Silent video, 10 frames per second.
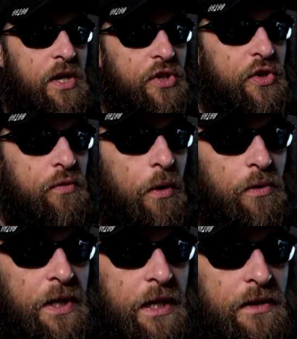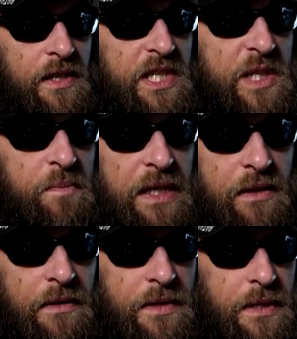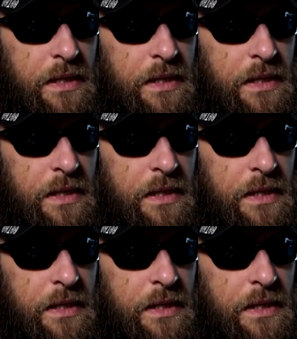controlling the speakers.